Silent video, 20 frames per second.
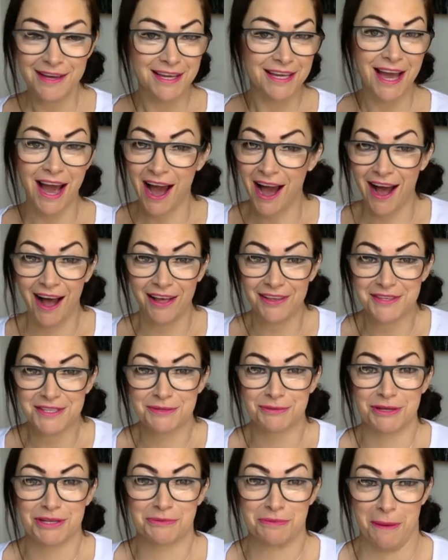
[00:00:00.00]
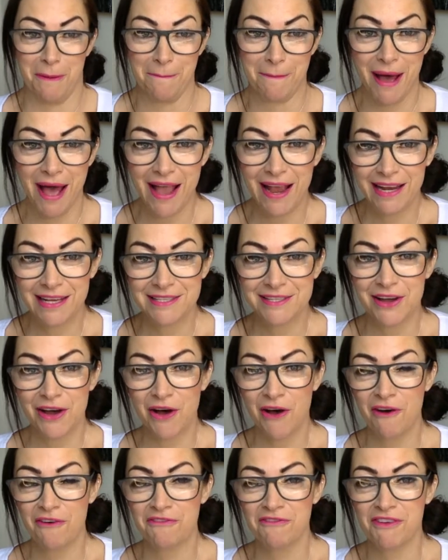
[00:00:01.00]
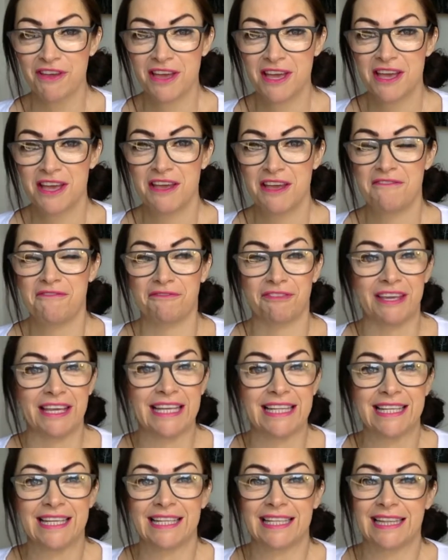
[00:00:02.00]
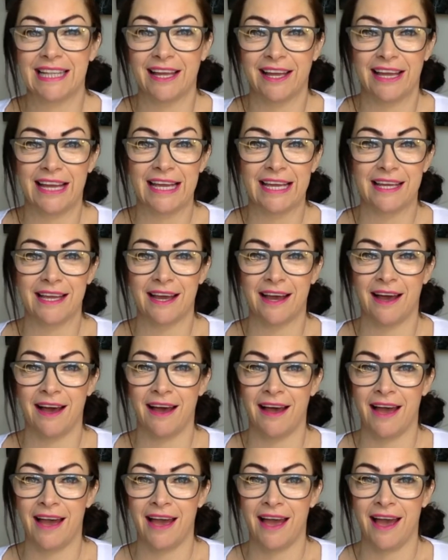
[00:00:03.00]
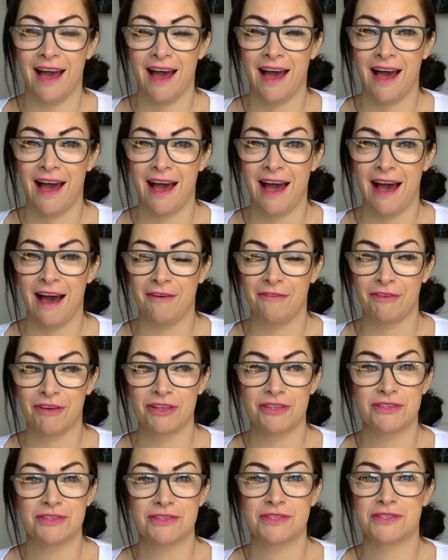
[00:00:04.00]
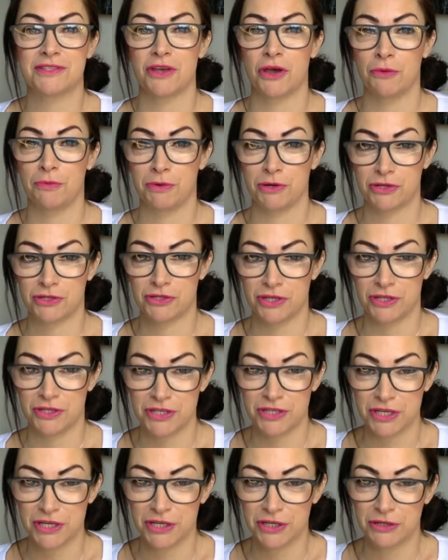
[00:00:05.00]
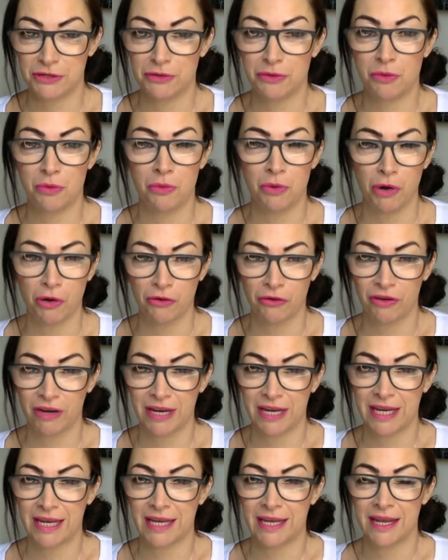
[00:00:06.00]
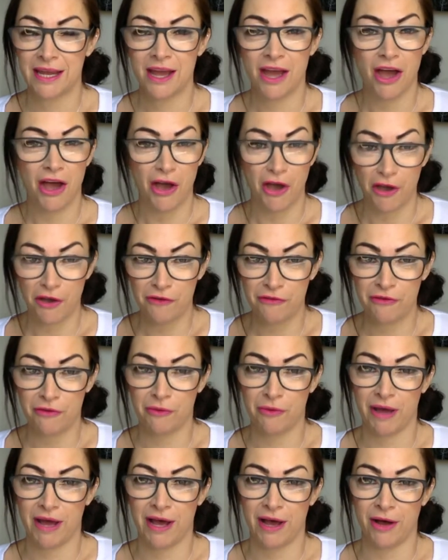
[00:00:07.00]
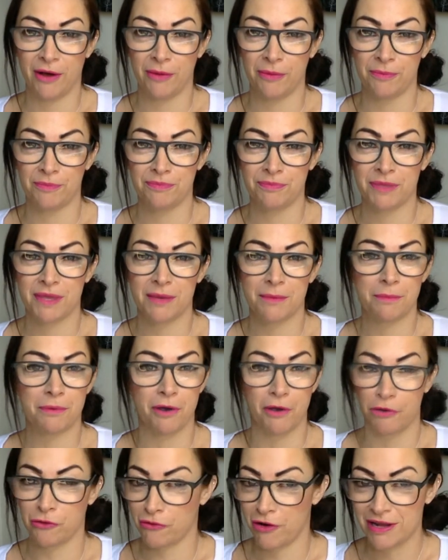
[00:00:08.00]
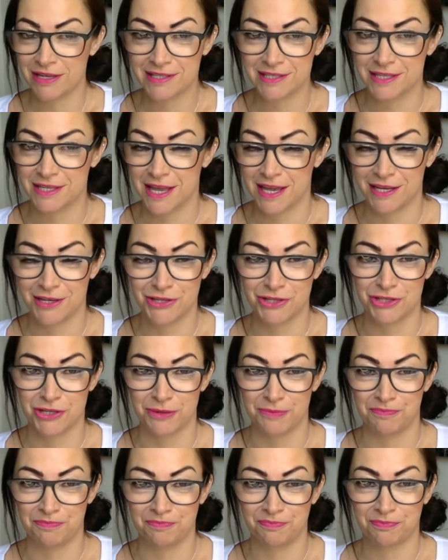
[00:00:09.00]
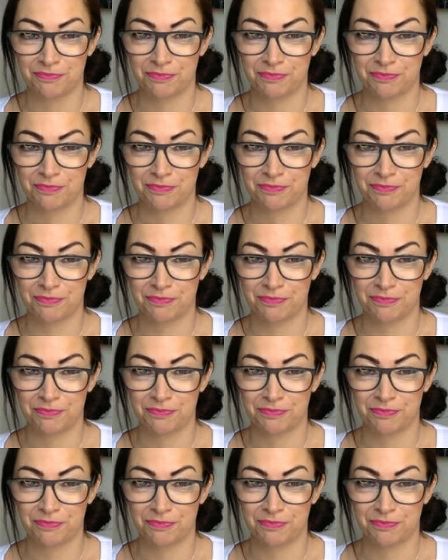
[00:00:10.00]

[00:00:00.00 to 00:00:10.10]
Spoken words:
can't switch my mind off, feeling like I have so much to do, worry, overwhelm, procrastination.